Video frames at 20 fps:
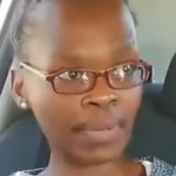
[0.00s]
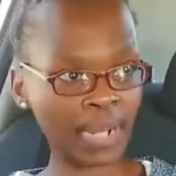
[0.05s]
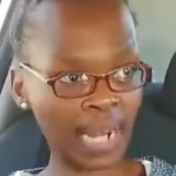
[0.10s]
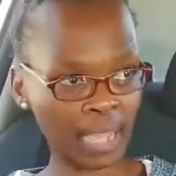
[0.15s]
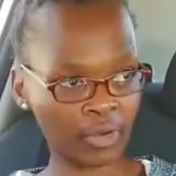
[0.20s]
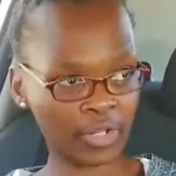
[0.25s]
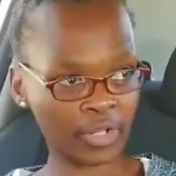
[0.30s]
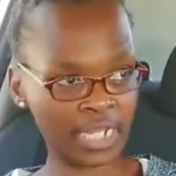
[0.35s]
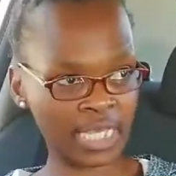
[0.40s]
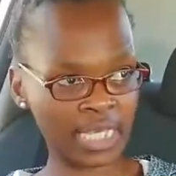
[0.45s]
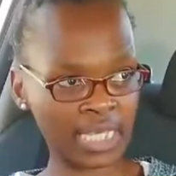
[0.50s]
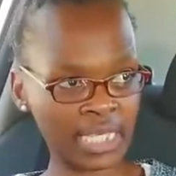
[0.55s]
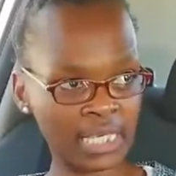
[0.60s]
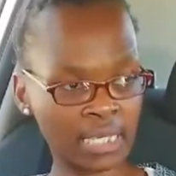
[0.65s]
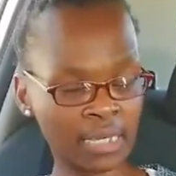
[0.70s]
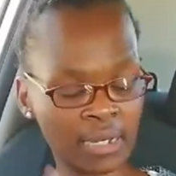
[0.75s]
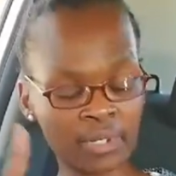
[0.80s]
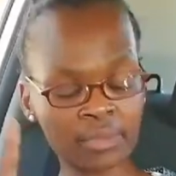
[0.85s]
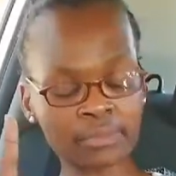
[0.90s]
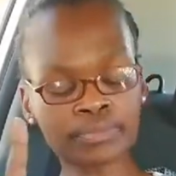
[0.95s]
people are going to
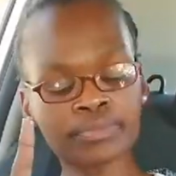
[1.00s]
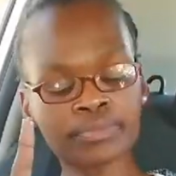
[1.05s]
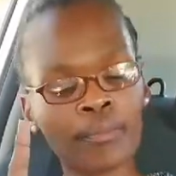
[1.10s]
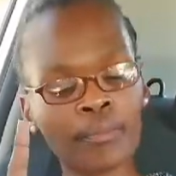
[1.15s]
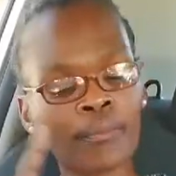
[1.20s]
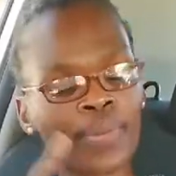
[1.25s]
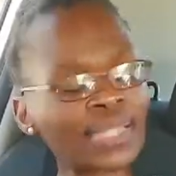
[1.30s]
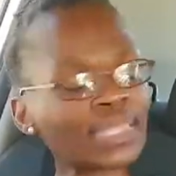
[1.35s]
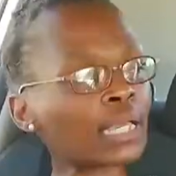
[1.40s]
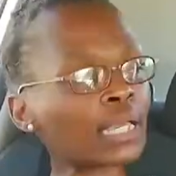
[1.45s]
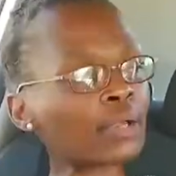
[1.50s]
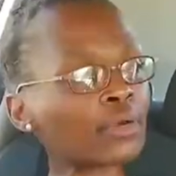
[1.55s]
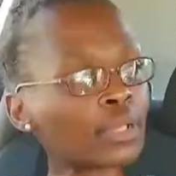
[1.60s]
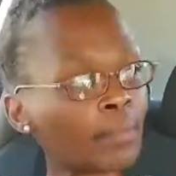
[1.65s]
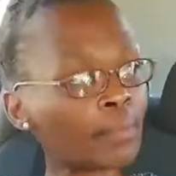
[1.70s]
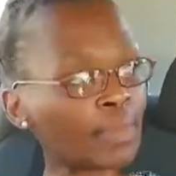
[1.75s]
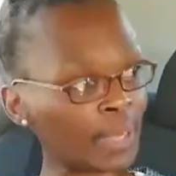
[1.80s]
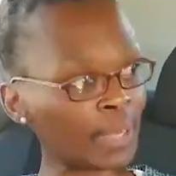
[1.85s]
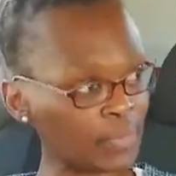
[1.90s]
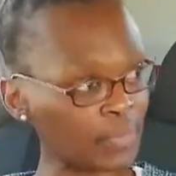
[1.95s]
hear, but
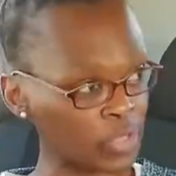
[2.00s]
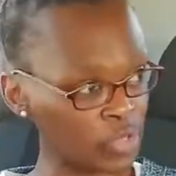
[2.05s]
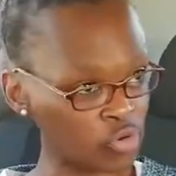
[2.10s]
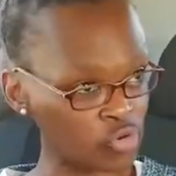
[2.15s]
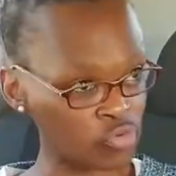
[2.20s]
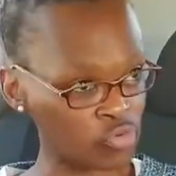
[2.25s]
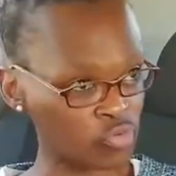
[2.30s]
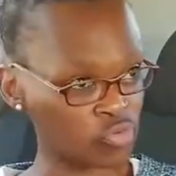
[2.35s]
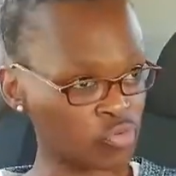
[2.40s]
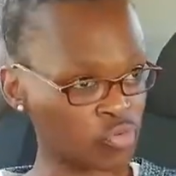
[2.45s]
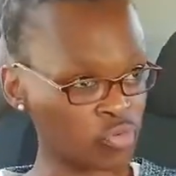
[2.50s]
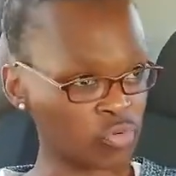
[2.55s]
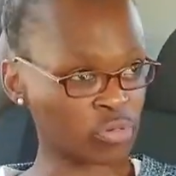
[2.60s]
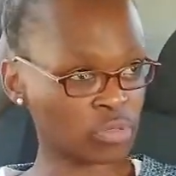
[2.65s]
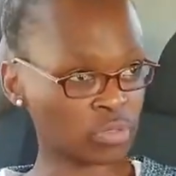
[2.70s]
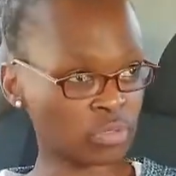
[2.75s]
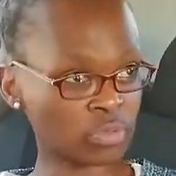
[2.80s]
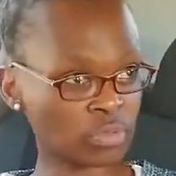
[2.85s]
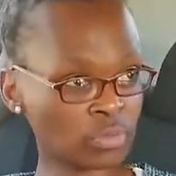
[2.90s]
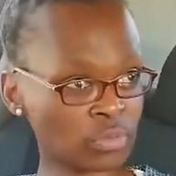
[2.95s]
they're going to blame you.
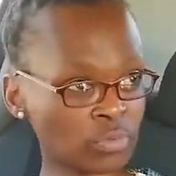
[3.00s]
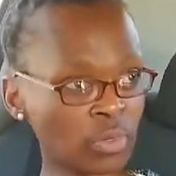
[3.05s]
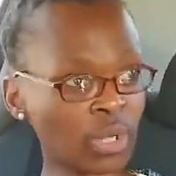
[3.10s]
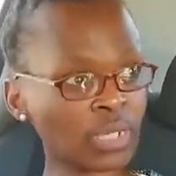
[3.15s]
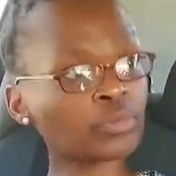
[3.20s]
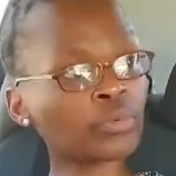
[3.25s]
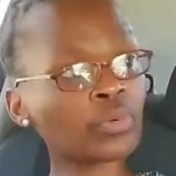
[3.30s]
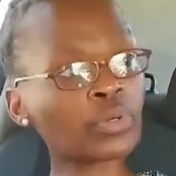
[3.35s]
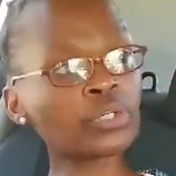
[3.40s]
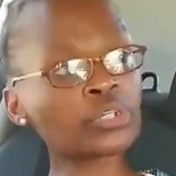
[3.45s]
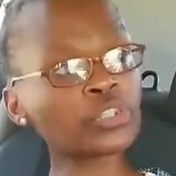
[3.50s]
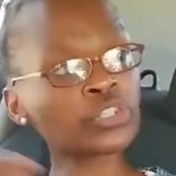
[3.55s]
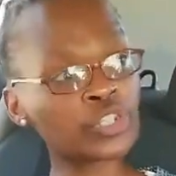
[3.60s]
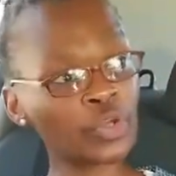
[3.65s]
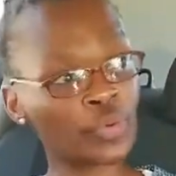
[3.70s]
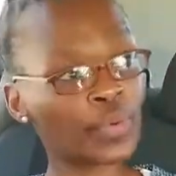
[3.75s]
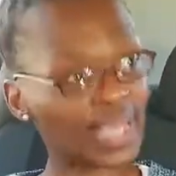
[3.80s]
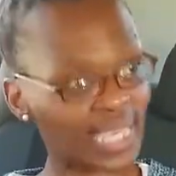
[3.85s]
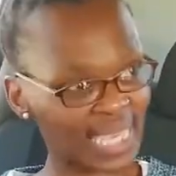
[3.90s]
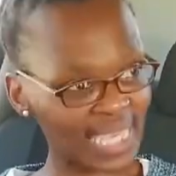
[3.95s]
What were
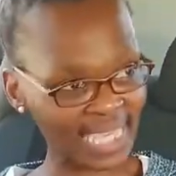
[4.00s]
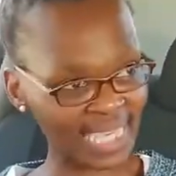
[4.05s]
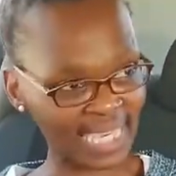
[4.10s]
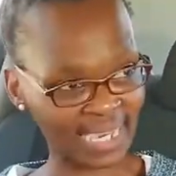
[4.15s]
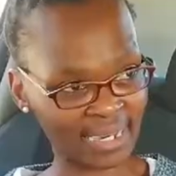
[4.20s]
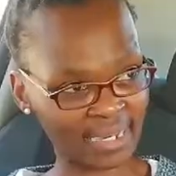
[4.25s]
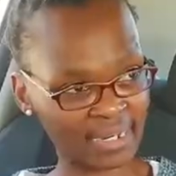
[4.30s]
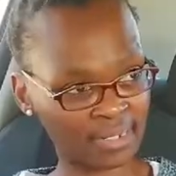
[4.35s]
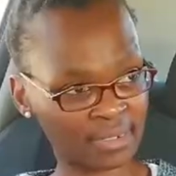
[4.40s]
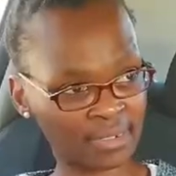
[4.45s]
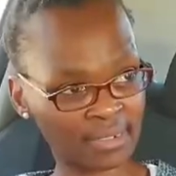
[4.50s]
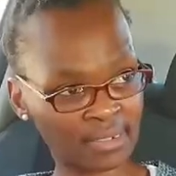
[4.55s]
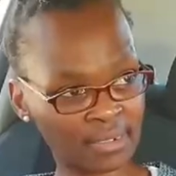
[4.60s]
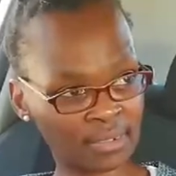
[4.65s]
you doing here?